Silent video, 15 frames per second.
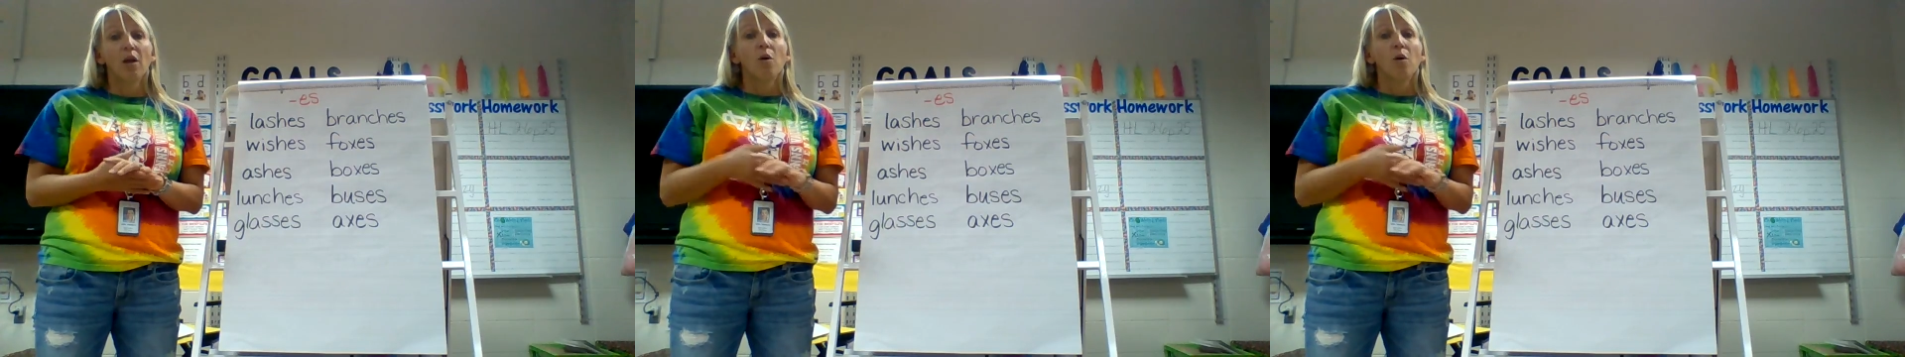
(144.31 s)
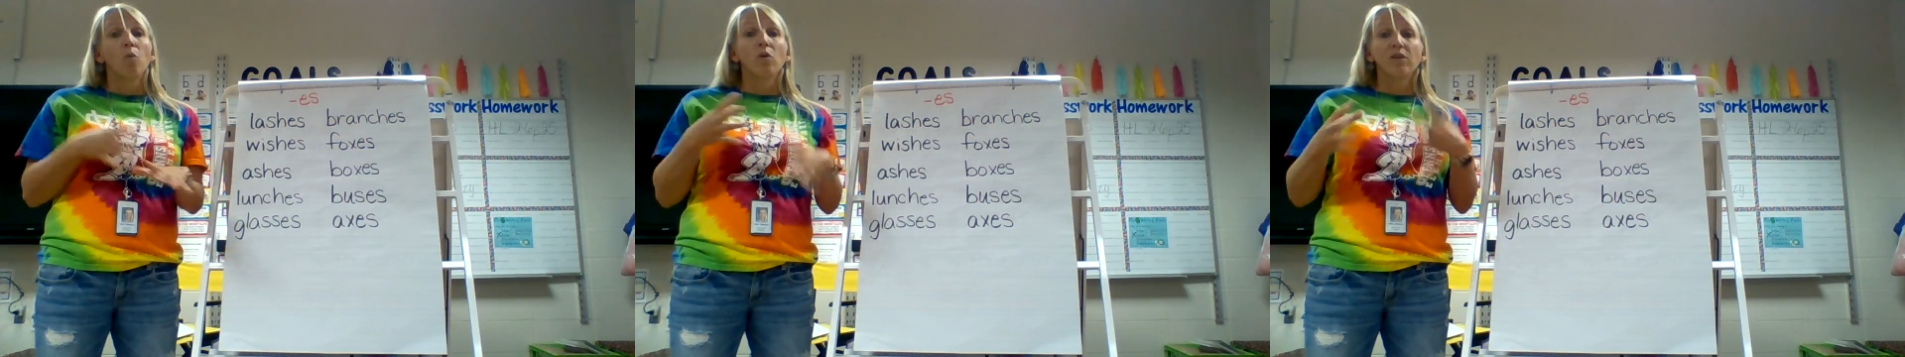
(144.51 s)

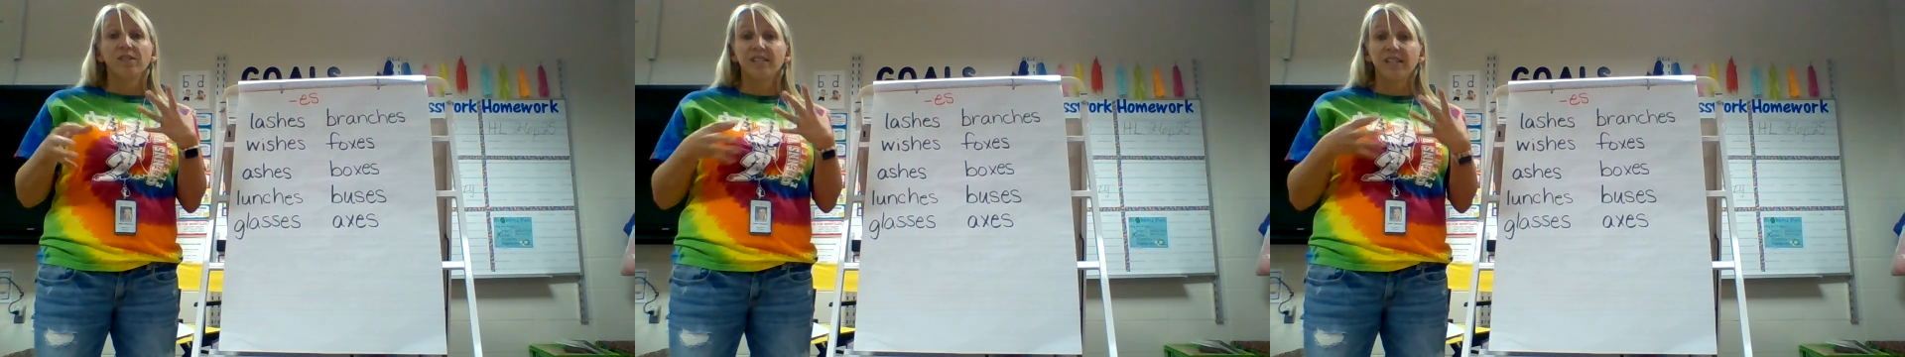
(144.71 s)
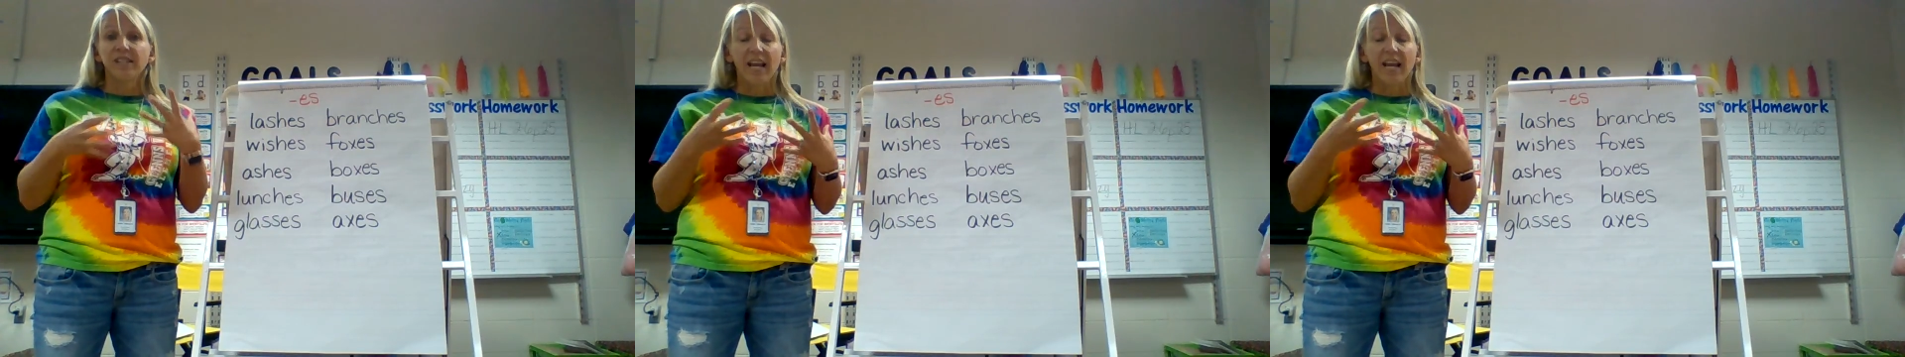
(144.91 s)
Words
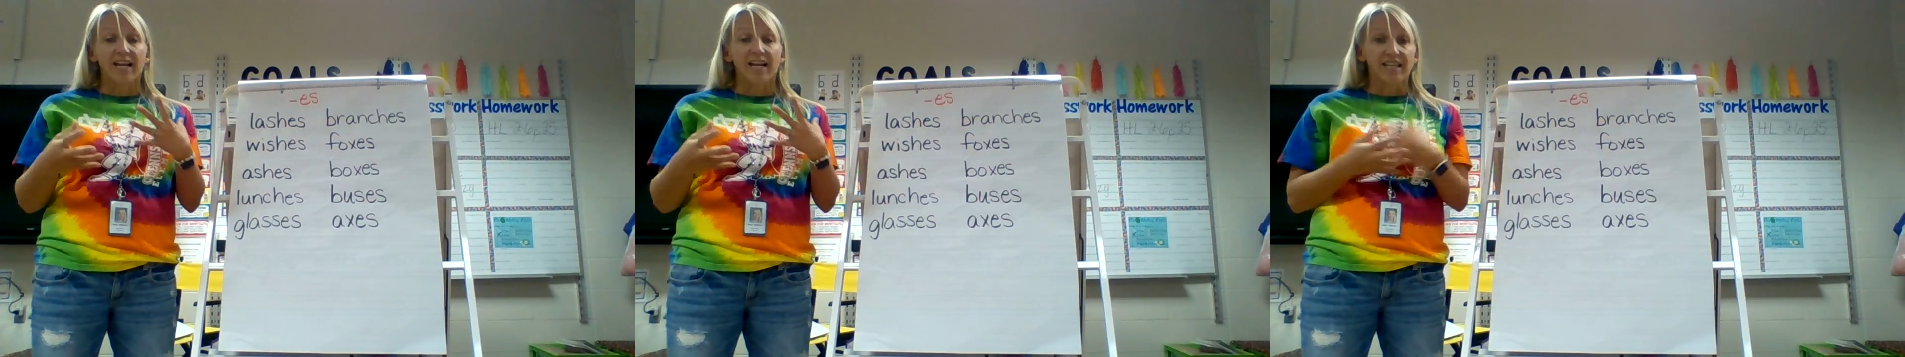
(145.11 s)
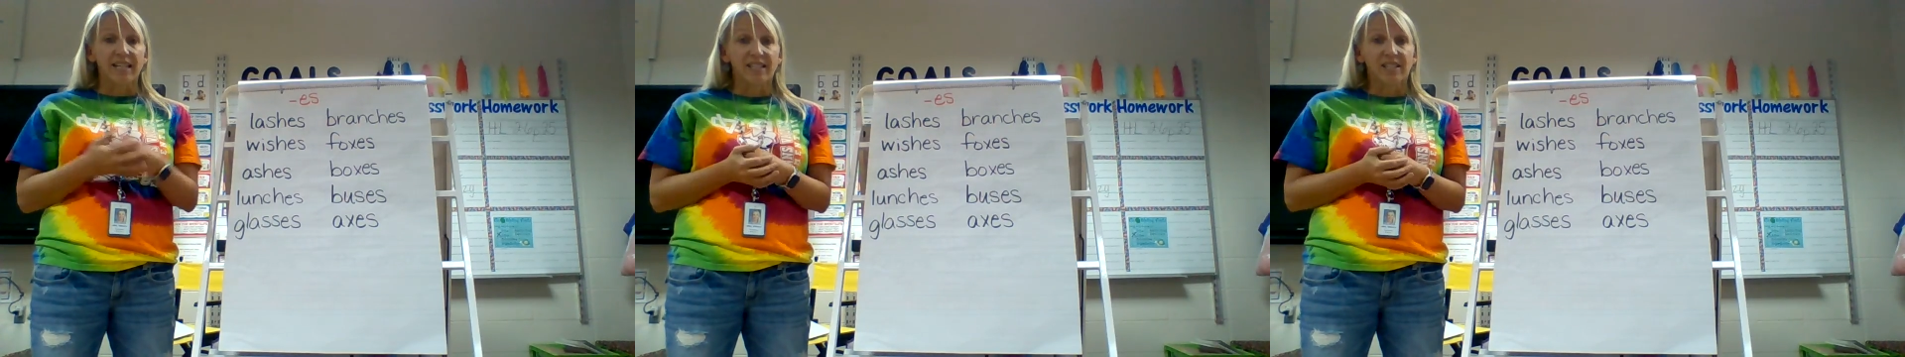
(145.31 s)
that end
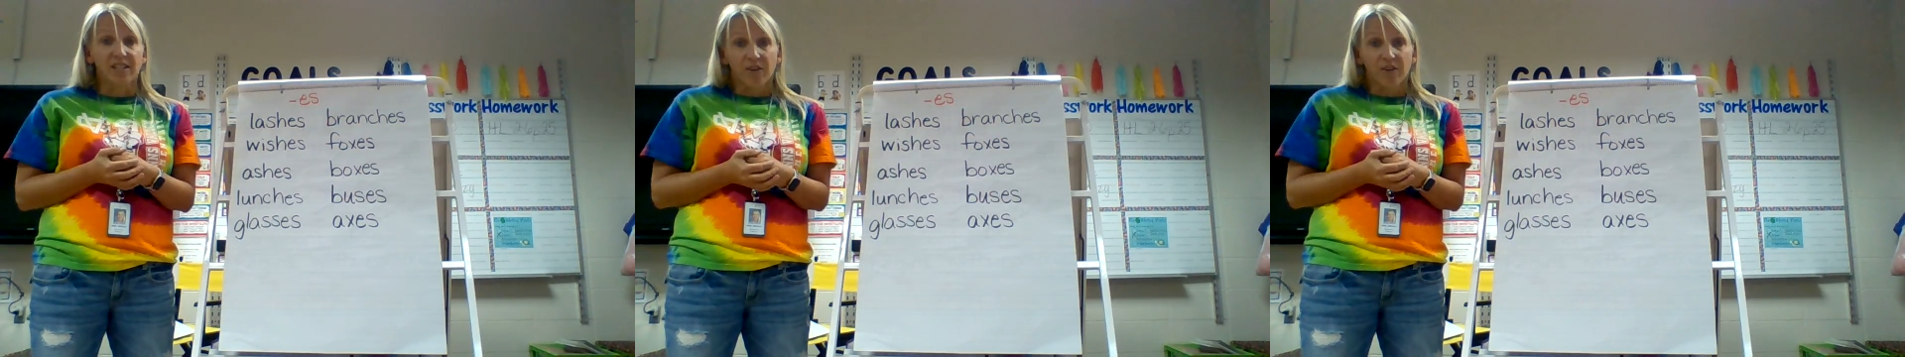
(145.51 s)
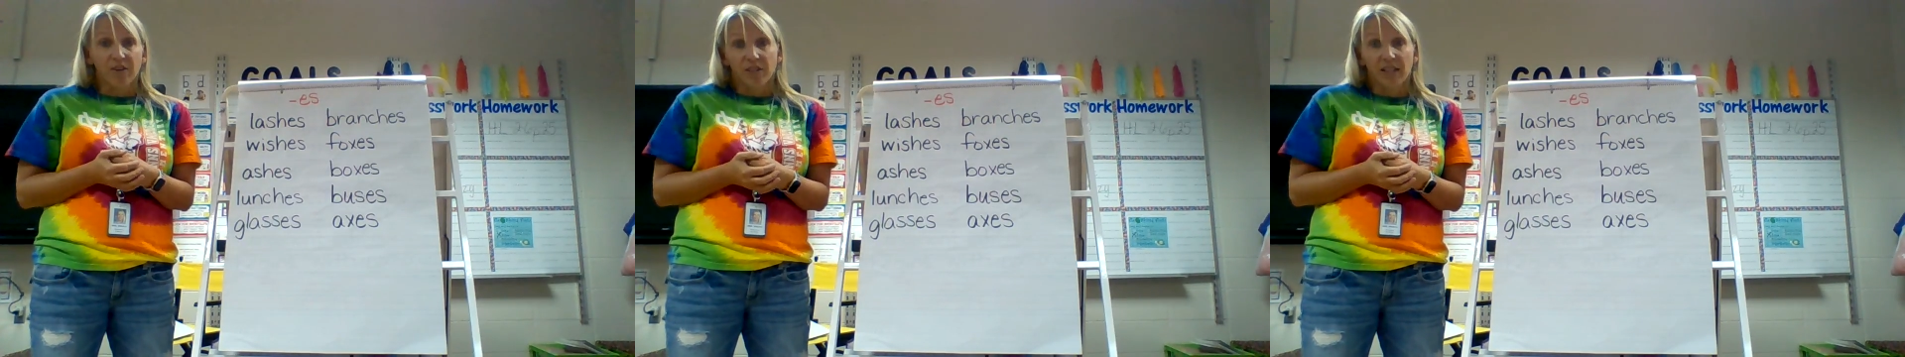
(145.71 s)
in
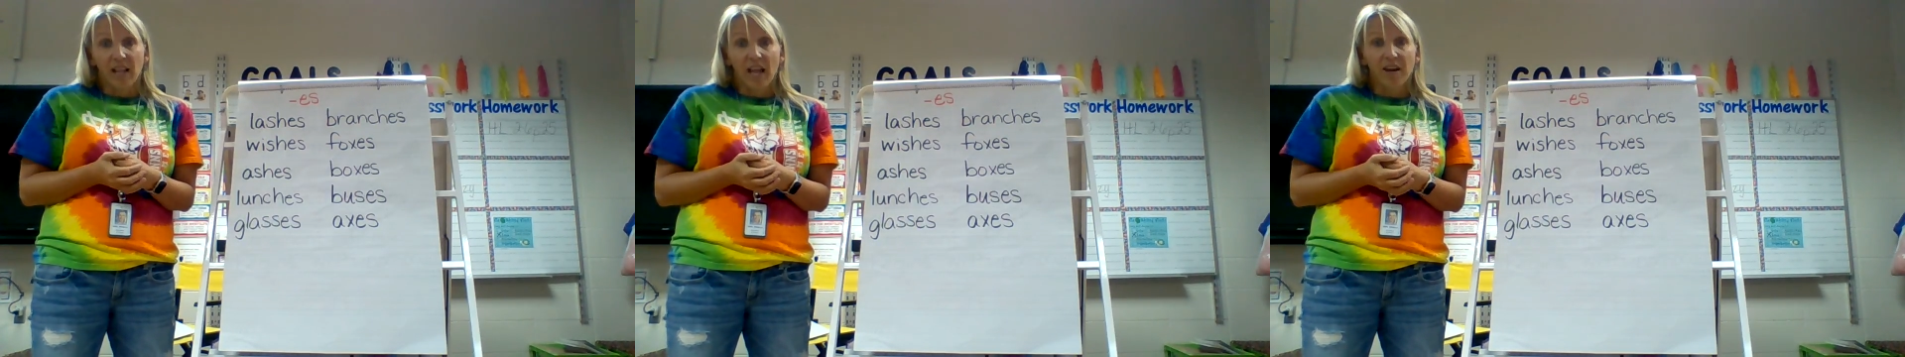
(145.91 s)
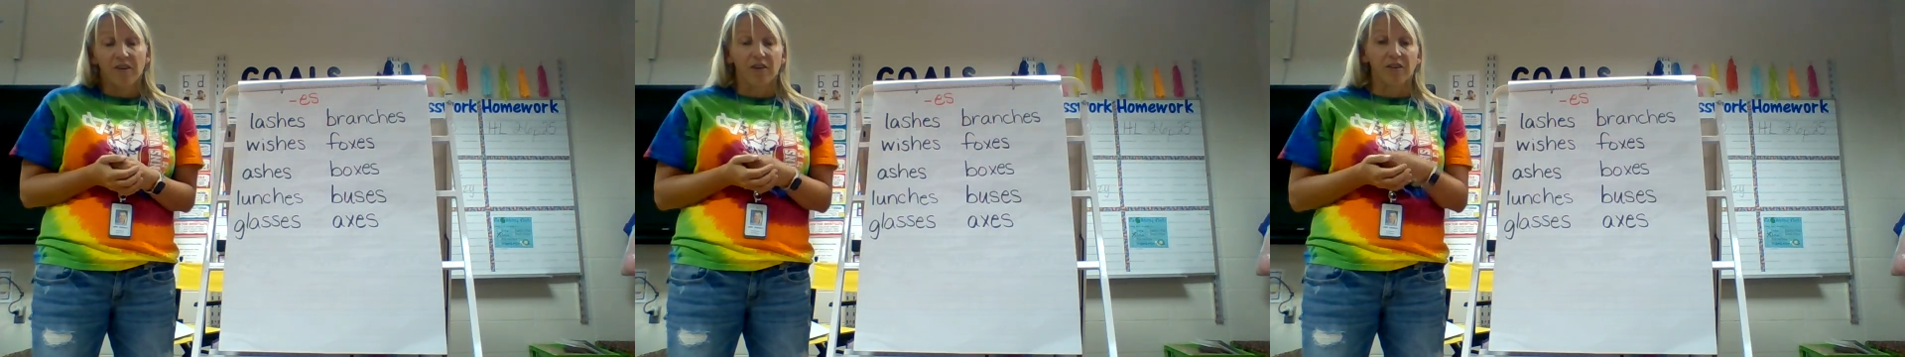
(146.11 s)
certain
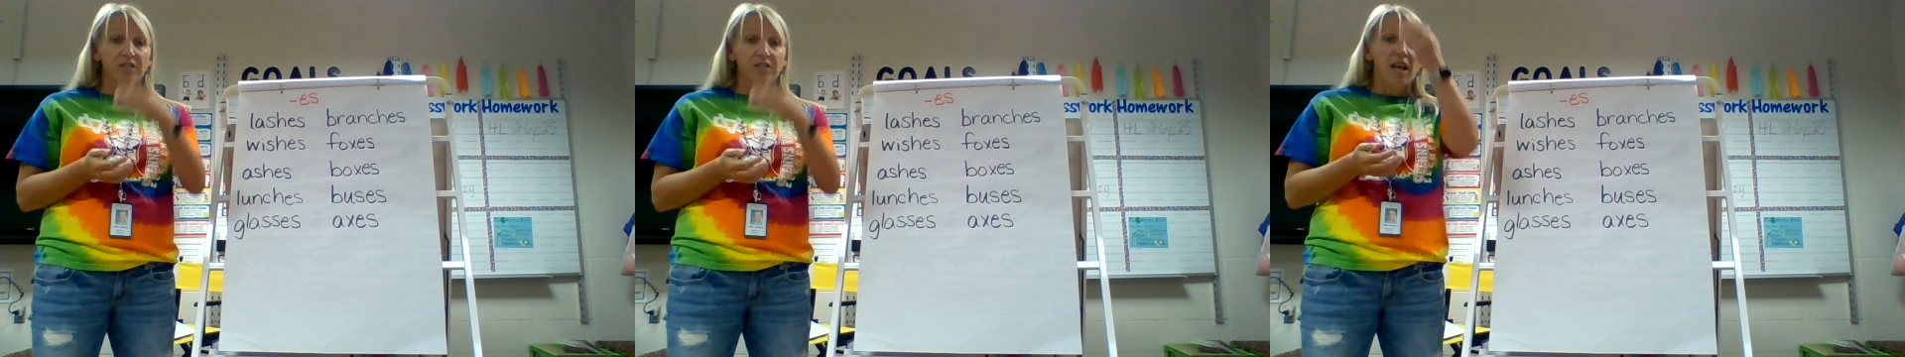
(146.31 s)
letters.